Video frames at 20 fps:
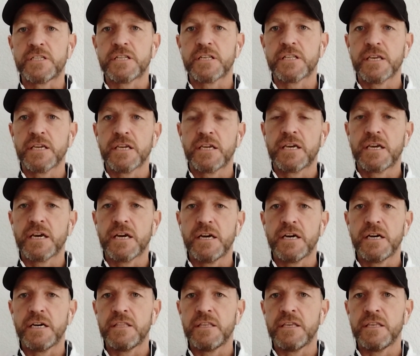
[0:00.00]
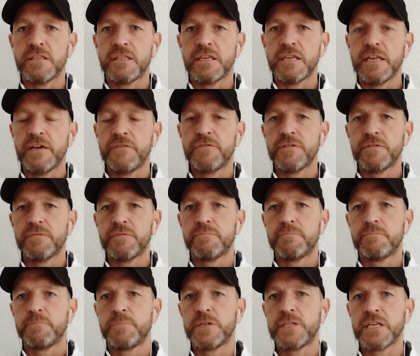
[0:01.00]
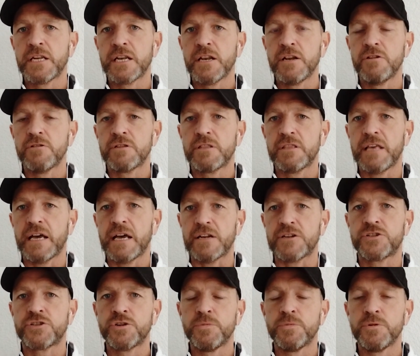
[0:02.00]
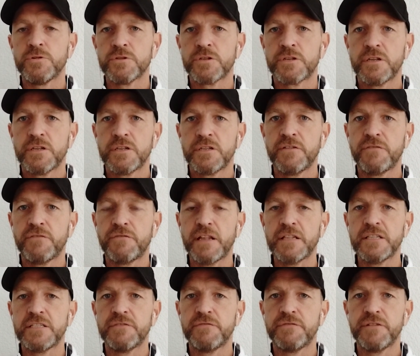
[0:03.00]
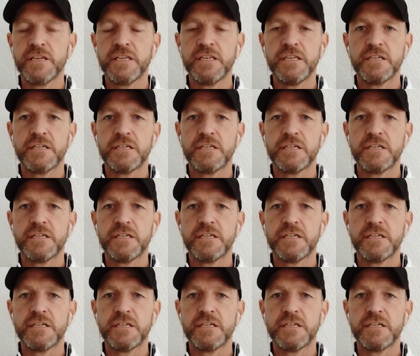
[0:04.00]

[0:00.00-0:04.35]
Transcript: I think they never particularly looked that troubled defensively.